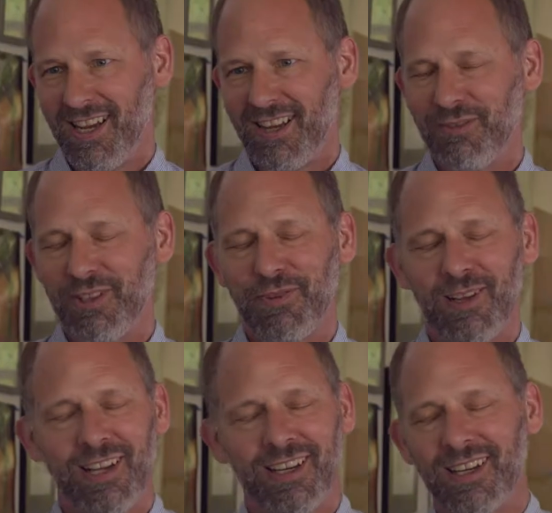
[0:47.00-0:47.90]
and really
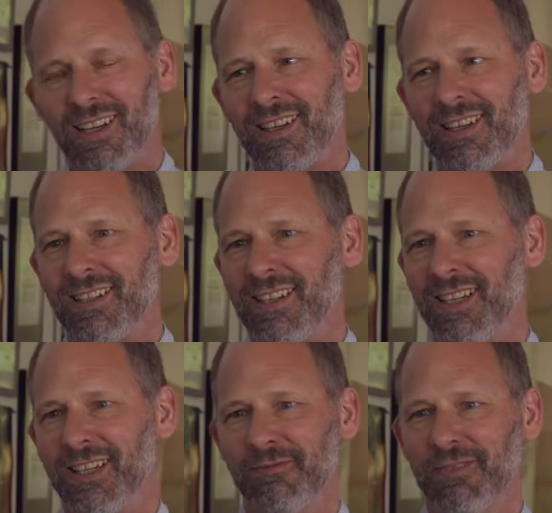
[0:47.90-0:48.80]
felt like I had
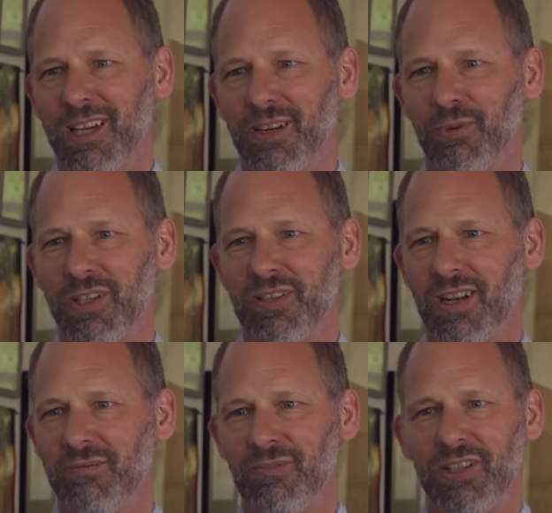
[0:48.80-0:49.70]
kind of
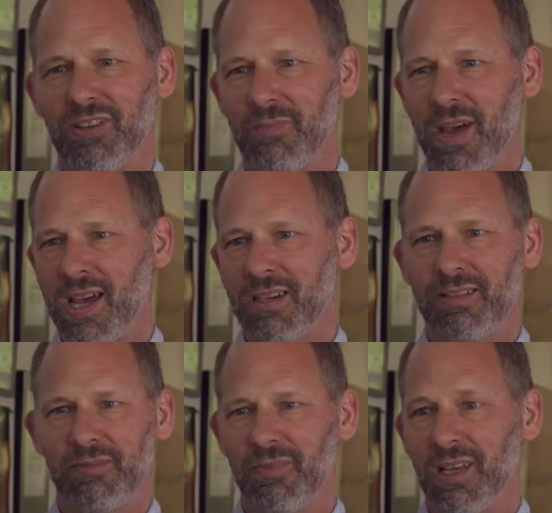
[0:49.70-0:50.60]
reached a
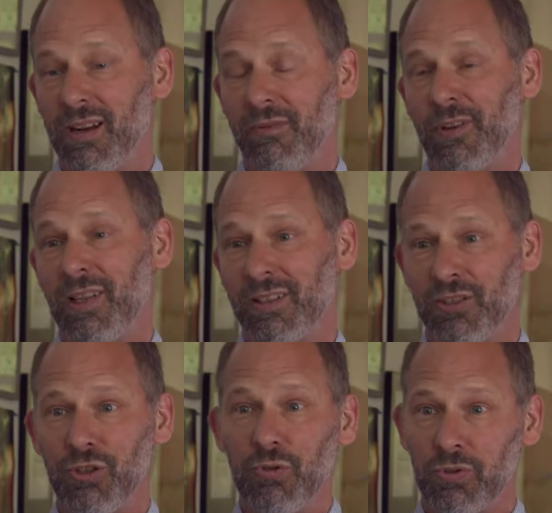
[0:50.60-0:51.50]
max, and I felt like the
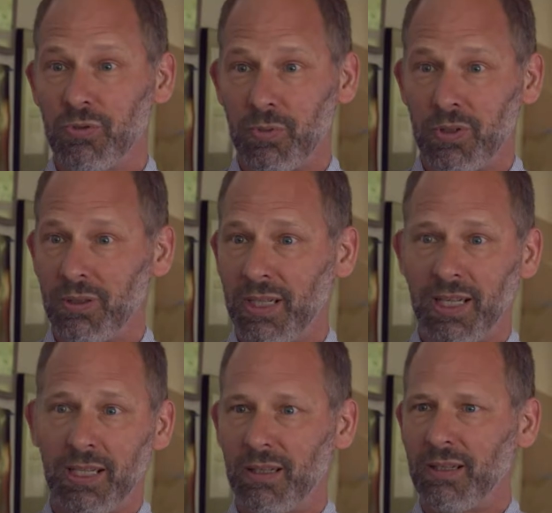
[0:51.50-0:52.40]
students weren't
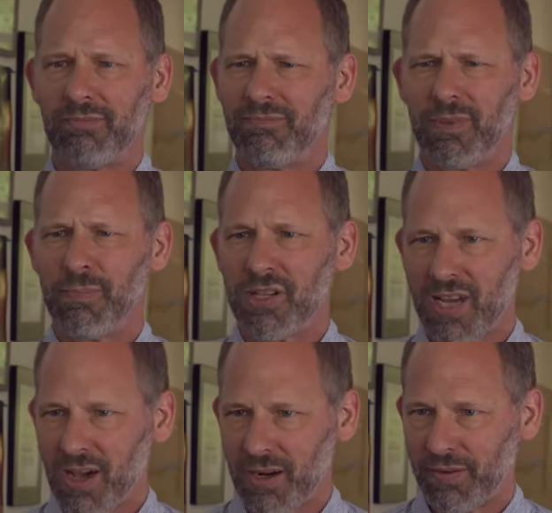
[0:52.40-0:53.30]
getting much
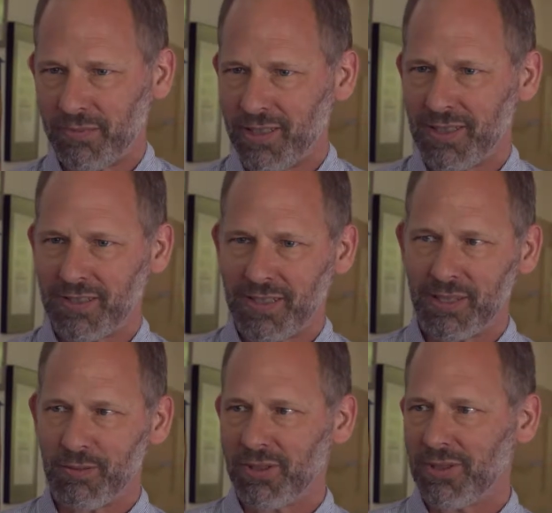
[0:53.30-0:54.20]
out of it because
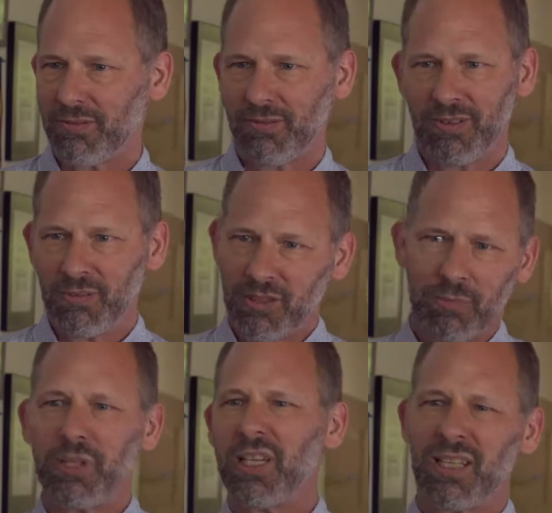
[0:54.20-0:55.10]
they were just
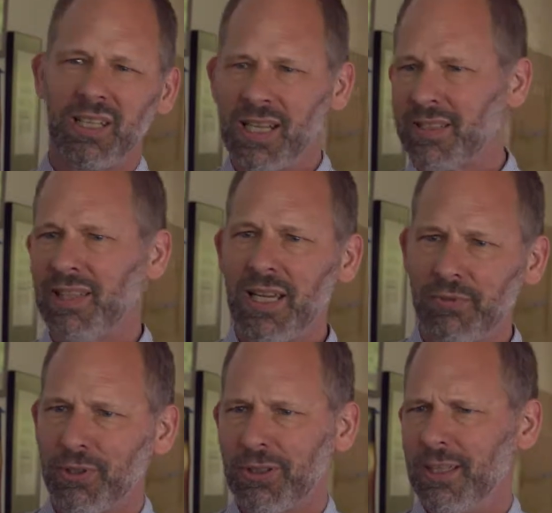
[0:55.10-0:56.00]
completing the next
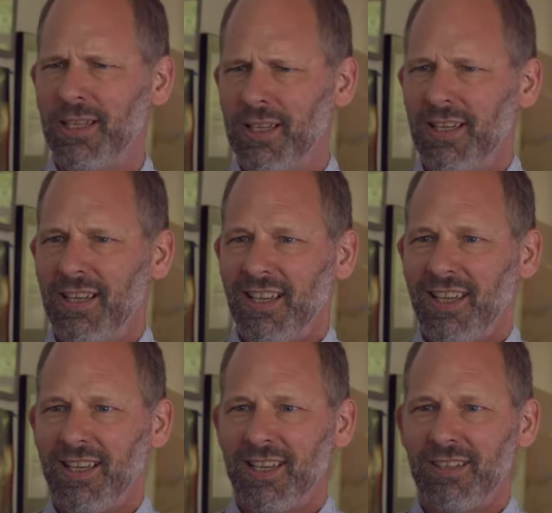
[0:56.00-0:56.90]
level
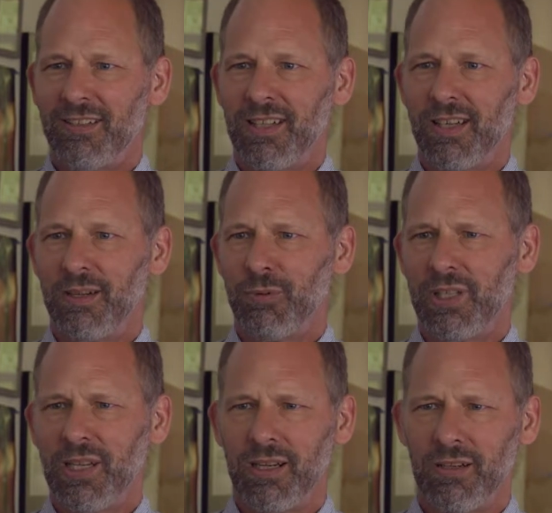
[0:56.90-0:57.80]
and
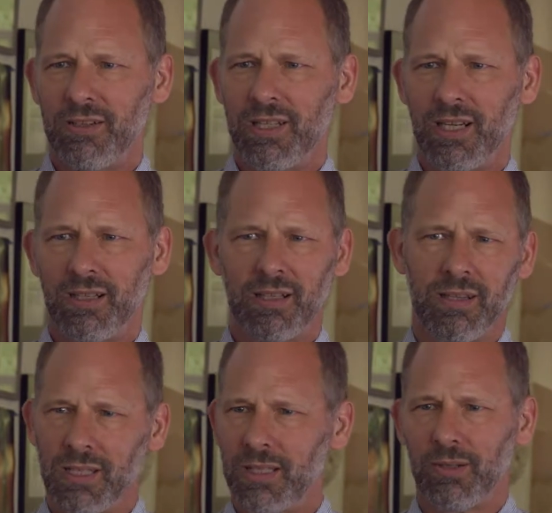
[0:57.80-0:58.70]
really not understanding the
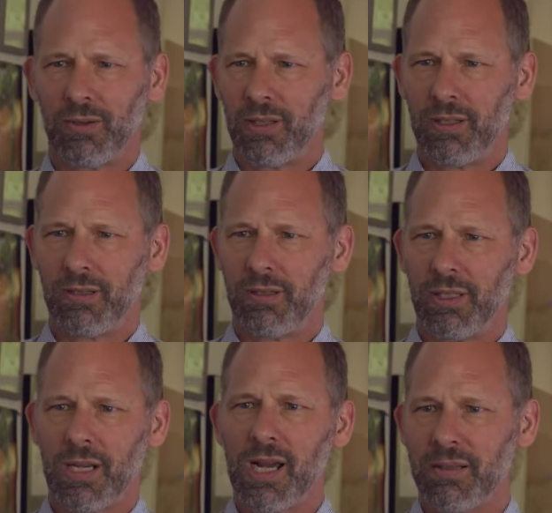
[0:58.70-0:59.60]
thinking or
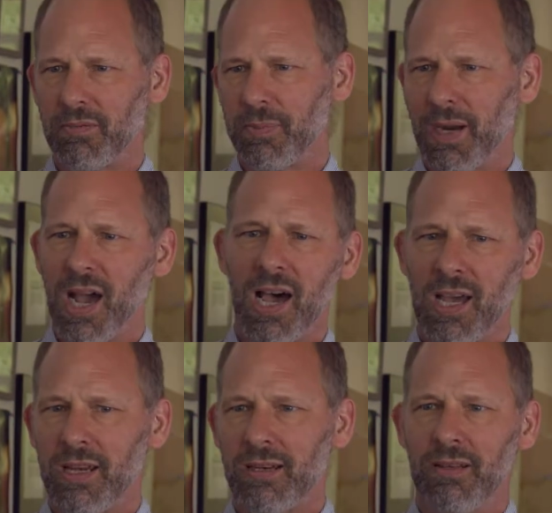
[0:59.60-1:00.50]
the concepts
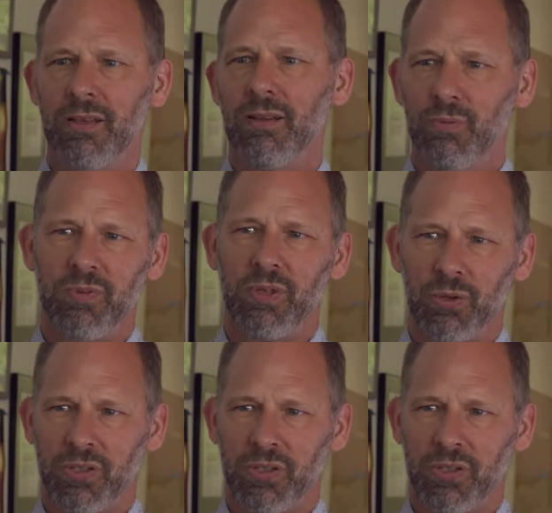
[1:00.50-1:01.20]
behind those